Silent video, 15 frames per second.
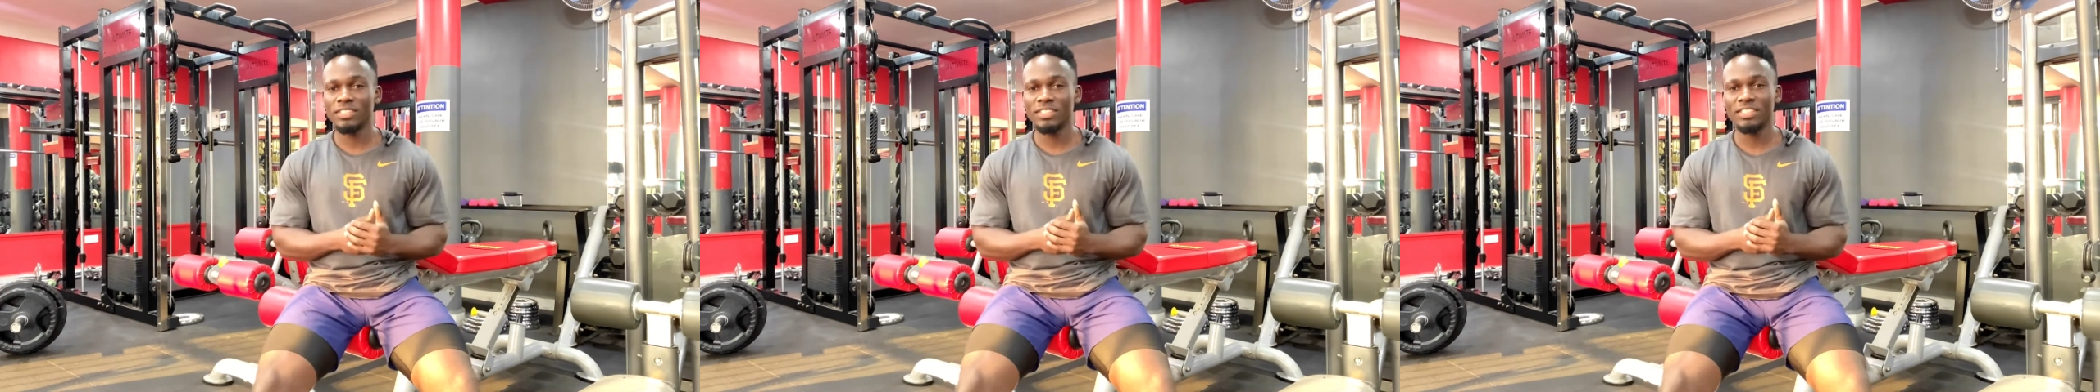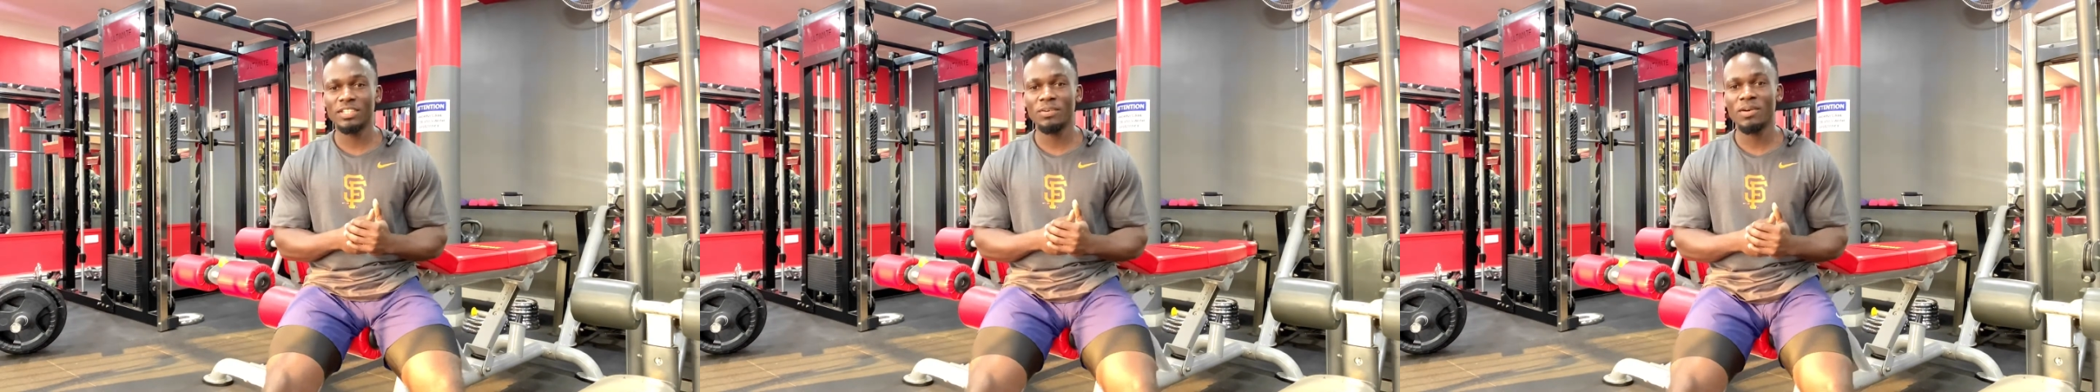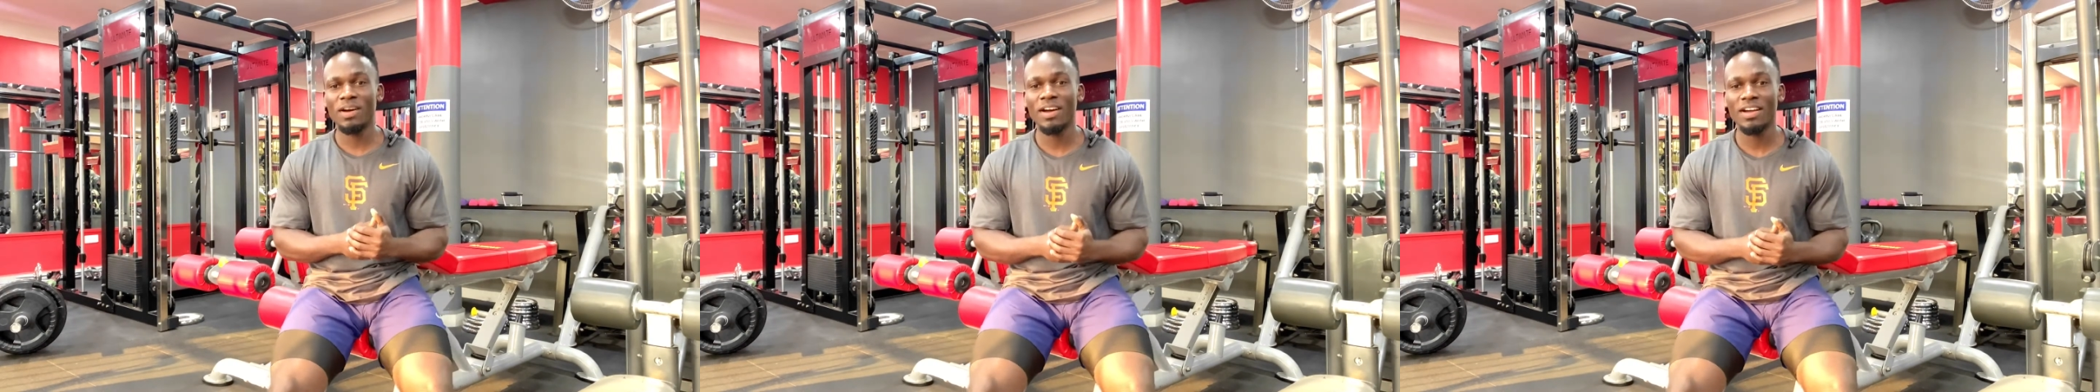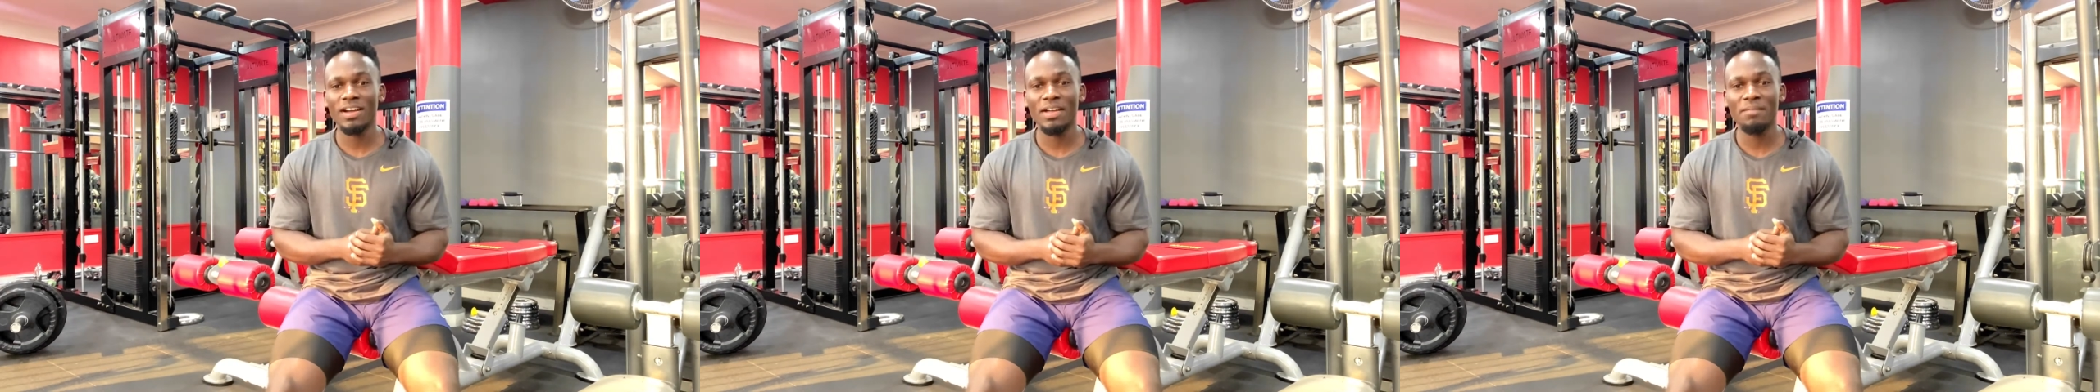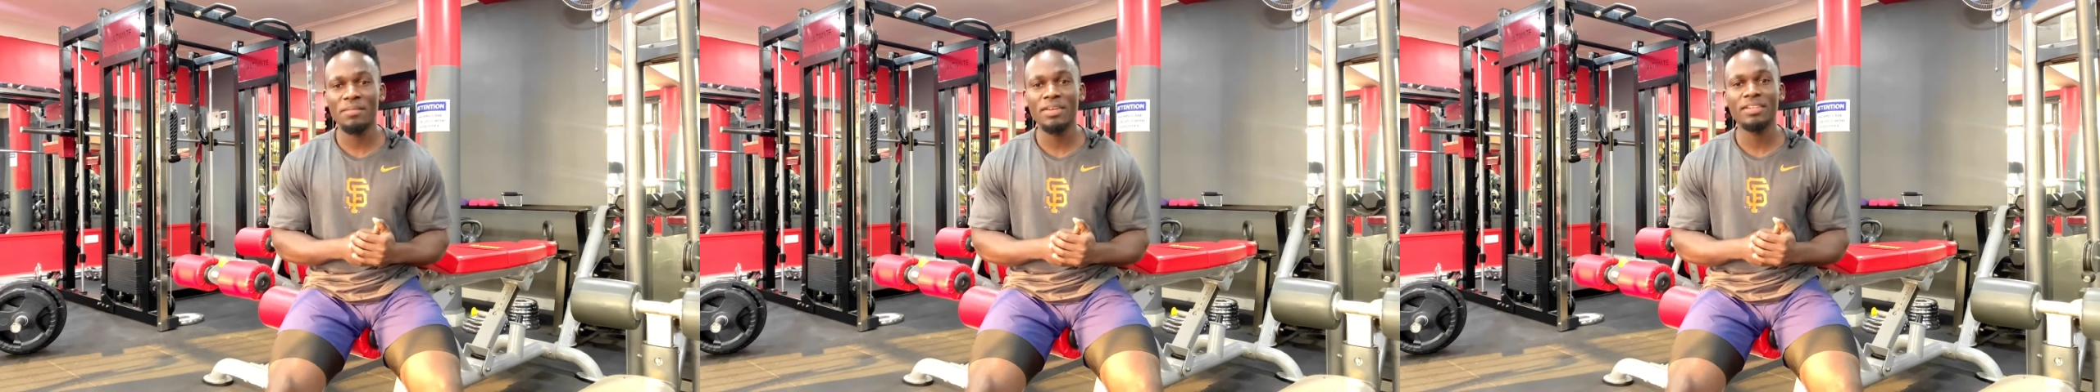in the work.
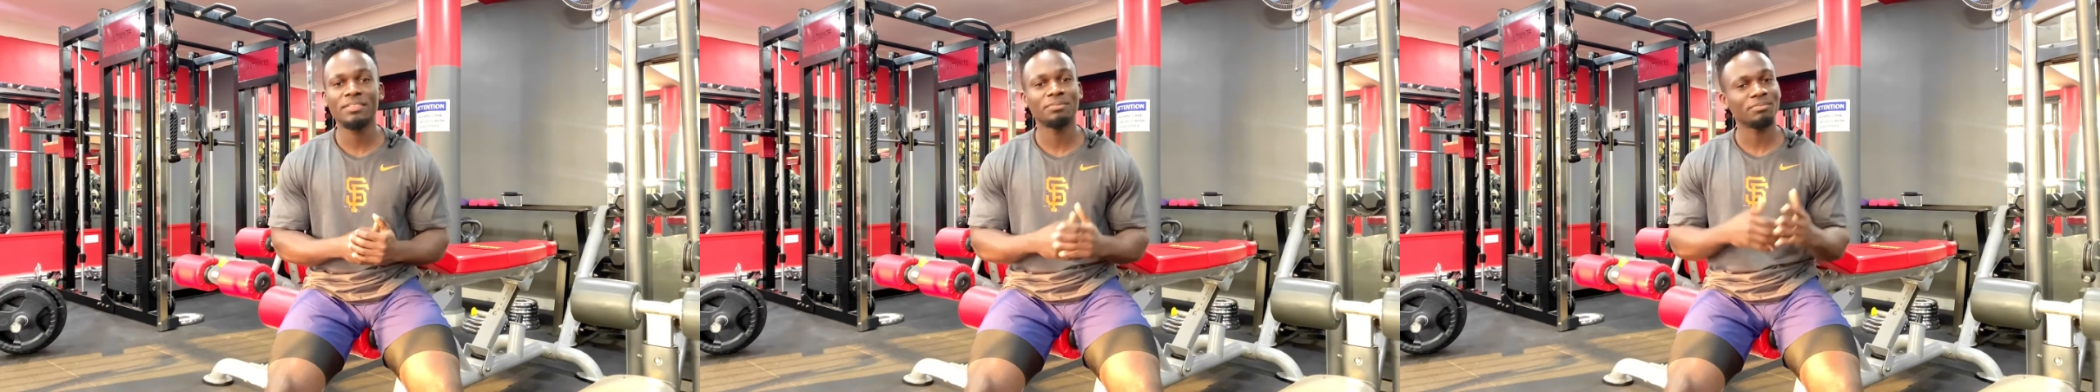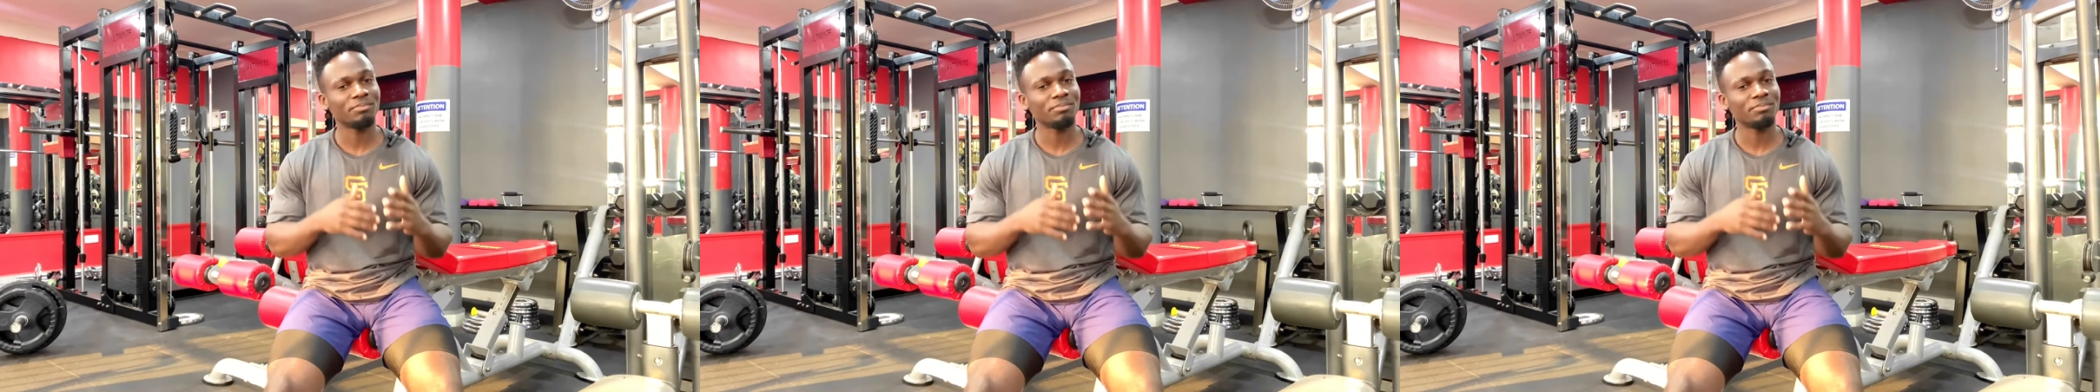I mean,